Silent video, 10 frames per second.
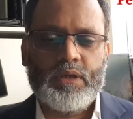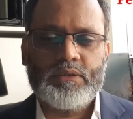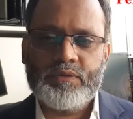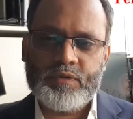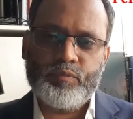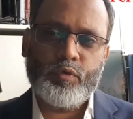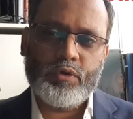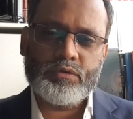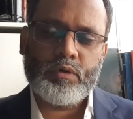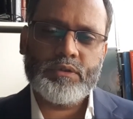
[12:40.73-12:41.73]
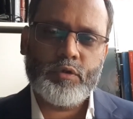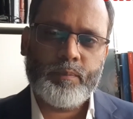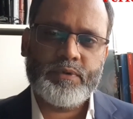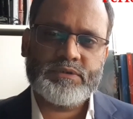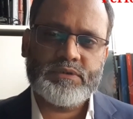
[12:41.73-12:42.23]
This is more on the
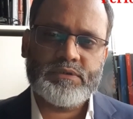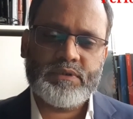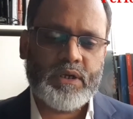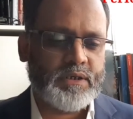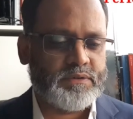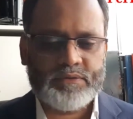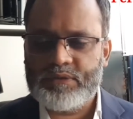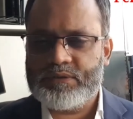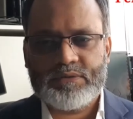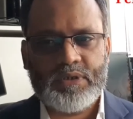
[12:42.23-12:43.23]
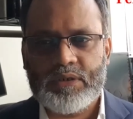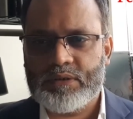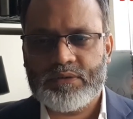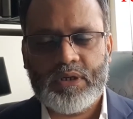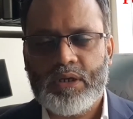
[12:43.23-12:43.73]
operational sides. These
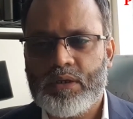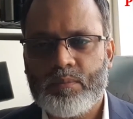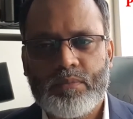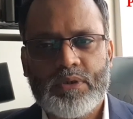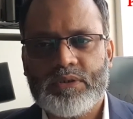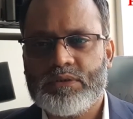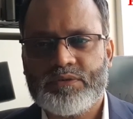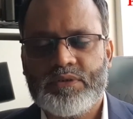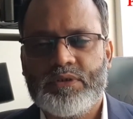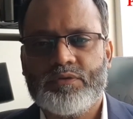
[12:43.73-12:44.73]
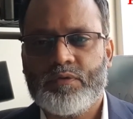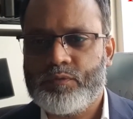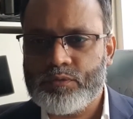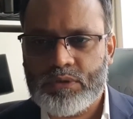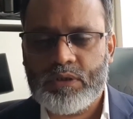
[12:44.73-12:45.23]
standards are numbered in the series of
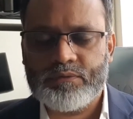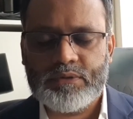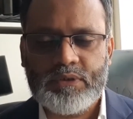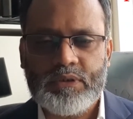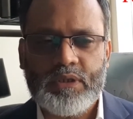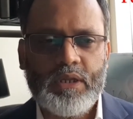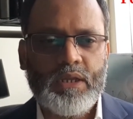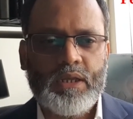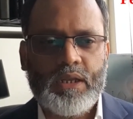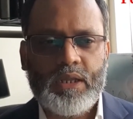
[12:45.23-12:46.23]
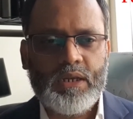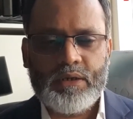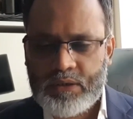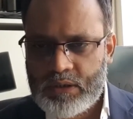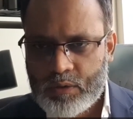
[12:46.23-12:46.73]
2000, and I'll
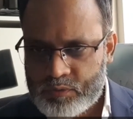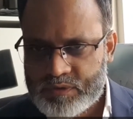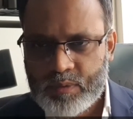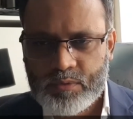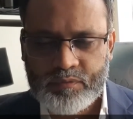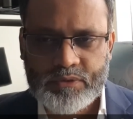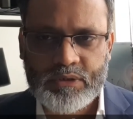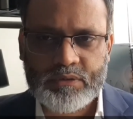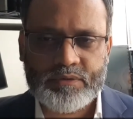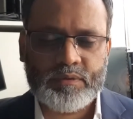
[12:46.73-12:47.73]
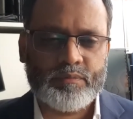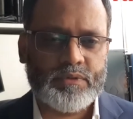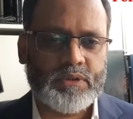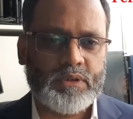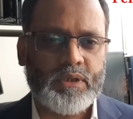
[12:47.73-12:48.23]
read out some of
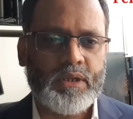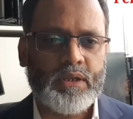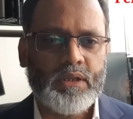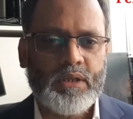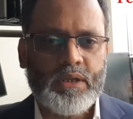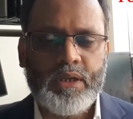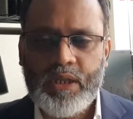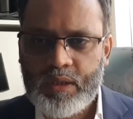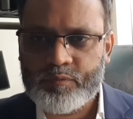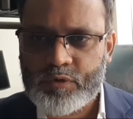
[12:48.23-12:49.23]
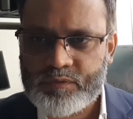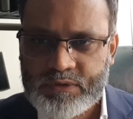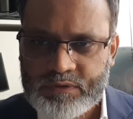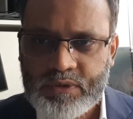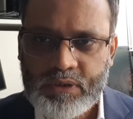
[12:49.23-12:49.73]
the names of the
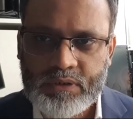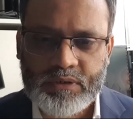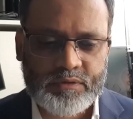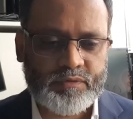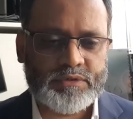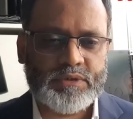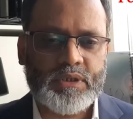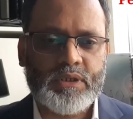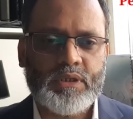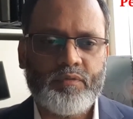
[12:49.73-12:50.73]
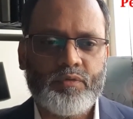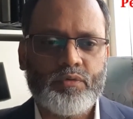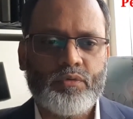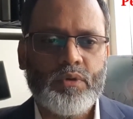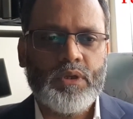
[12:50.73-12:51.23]
standards, which can give
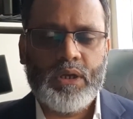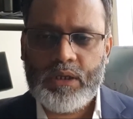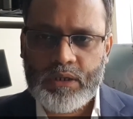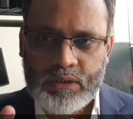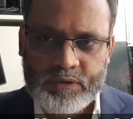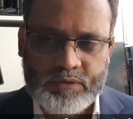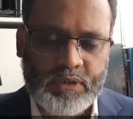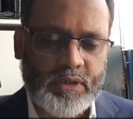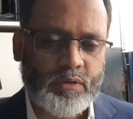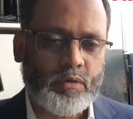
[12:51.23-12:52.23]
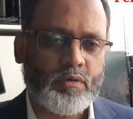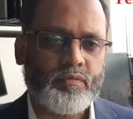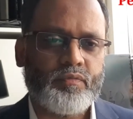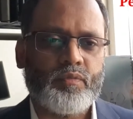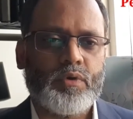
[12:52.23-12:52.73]
you an understanding of
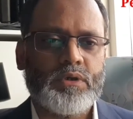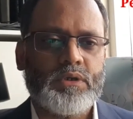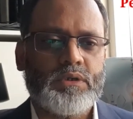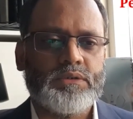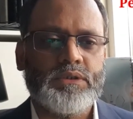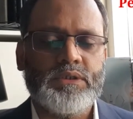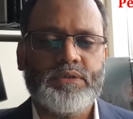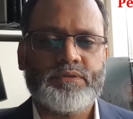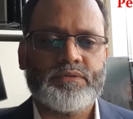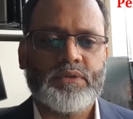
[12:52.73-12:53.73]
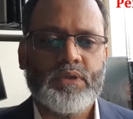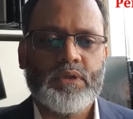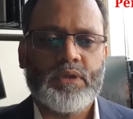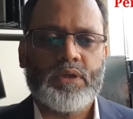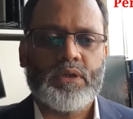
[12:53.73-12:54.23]
what these
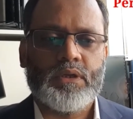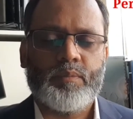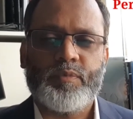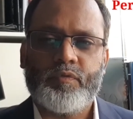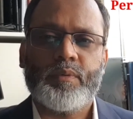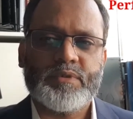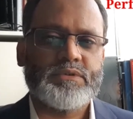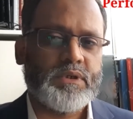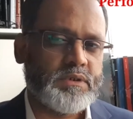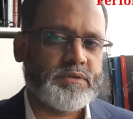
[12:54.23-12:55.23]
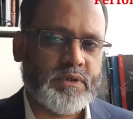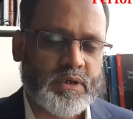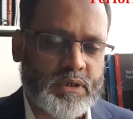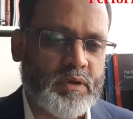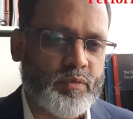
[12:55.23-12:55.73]
performance standards are
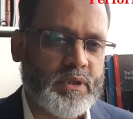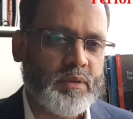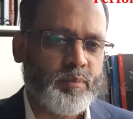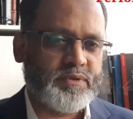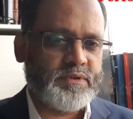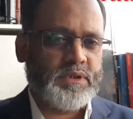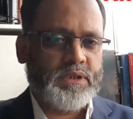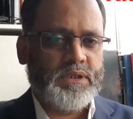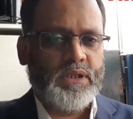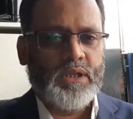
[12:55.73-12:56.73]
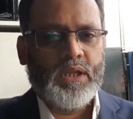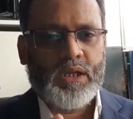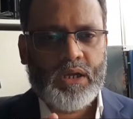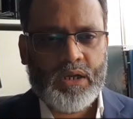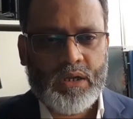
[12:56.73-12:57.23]
covering. Basically,
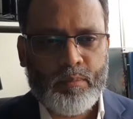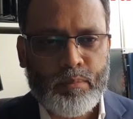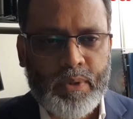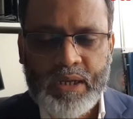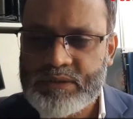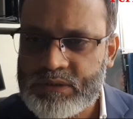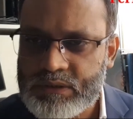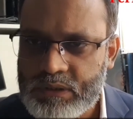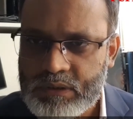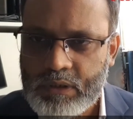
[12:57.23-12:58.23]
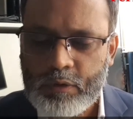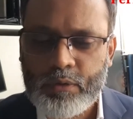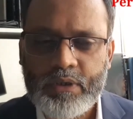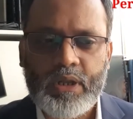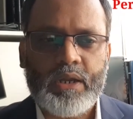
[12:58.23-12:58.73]
managing the internal
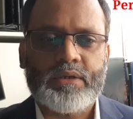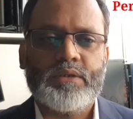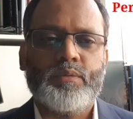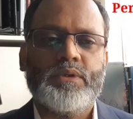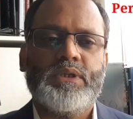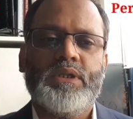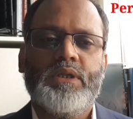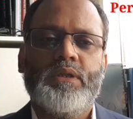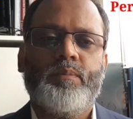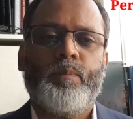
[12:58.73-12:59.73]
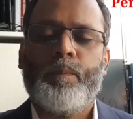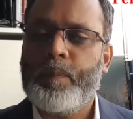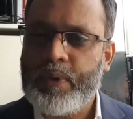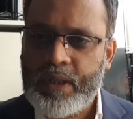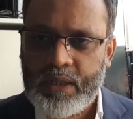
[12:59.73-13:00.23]
audit activity,
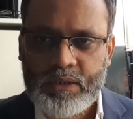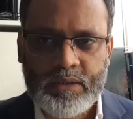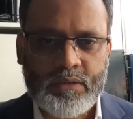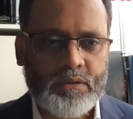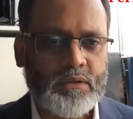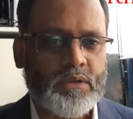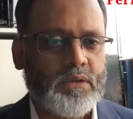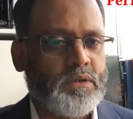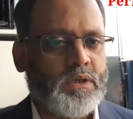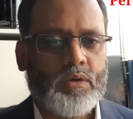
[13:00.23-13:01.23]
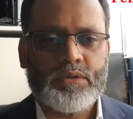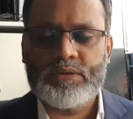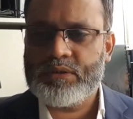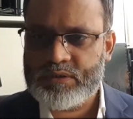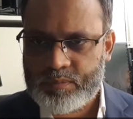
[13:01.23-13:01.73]
planning or the
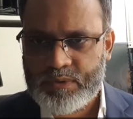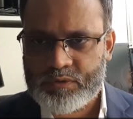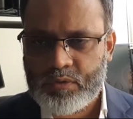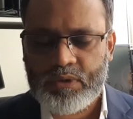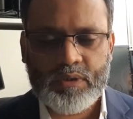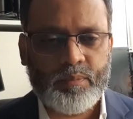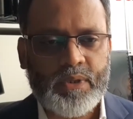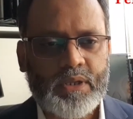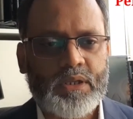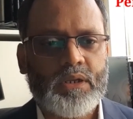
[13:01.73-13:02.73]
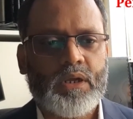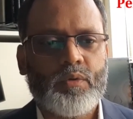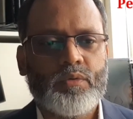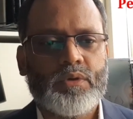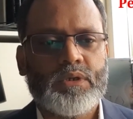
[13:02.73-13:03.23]
risk-based audit plan, how
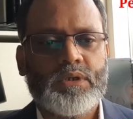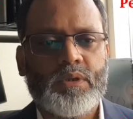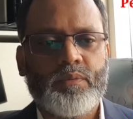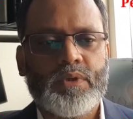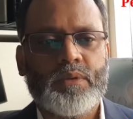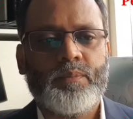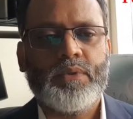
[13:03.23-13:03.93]
you can develop